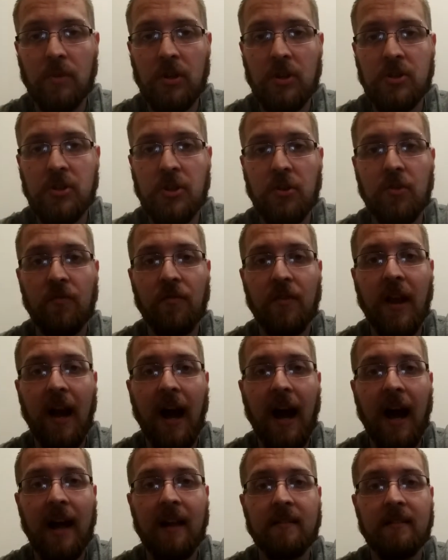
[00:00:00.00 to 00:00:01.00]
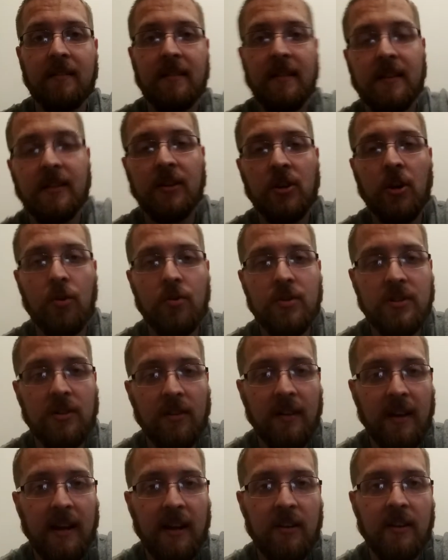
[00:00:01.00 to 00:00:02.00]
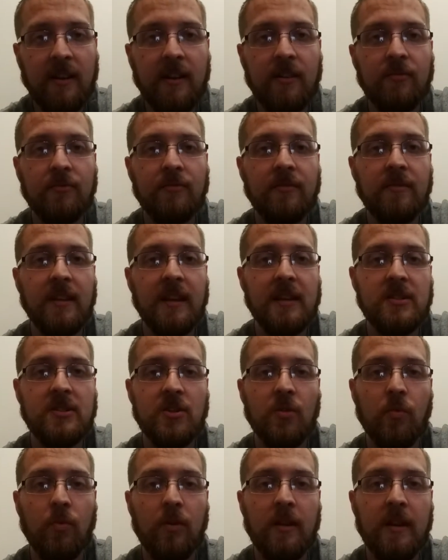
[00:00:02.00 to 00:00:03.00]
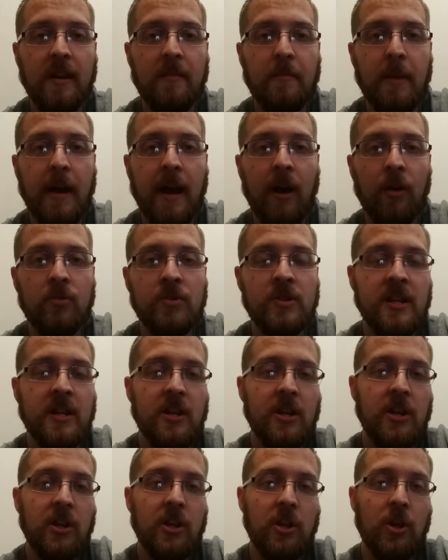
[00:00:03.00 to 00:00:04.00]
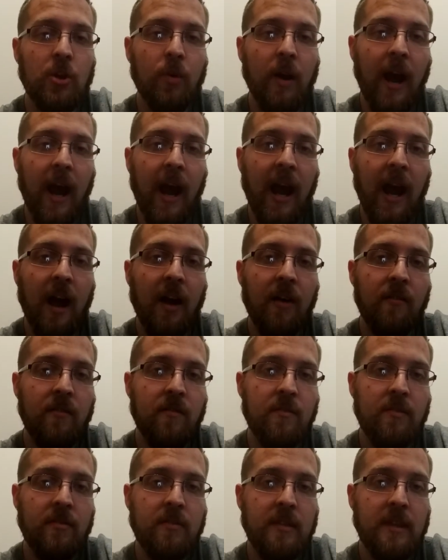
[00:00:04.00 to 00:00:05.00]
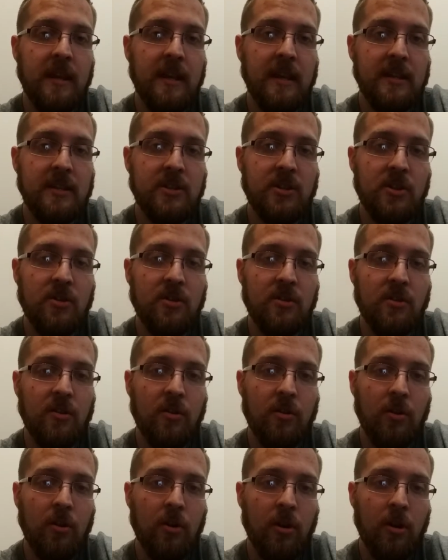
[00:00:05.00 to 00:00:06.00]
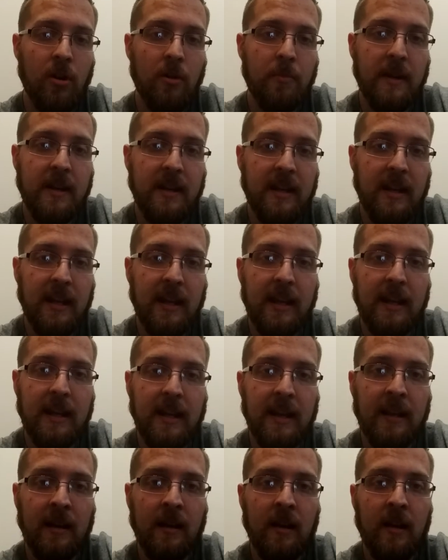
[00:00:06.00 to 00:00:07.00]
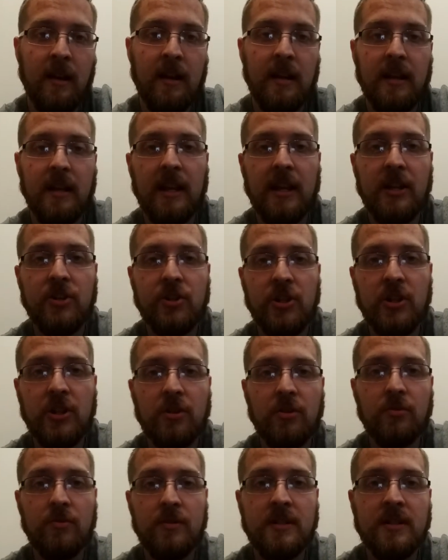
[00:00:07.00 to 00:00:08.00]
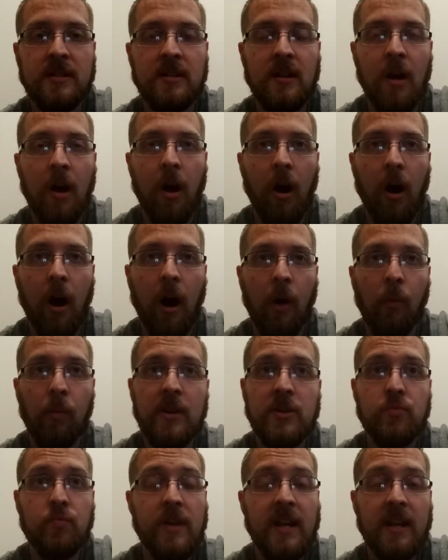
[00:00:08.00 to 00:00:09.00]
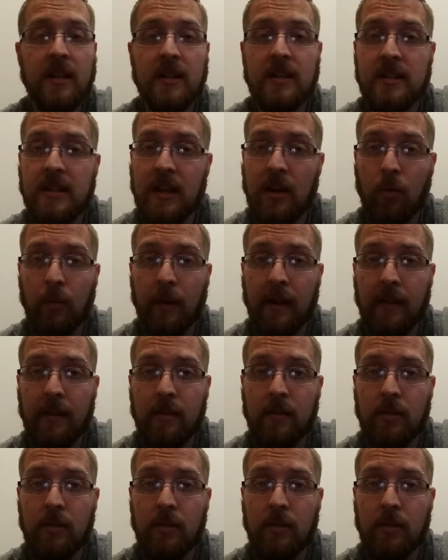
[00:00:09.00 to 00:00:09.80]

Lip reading: So you've got coastal area things to worry about. You have these urban heating issues, which we could deal with.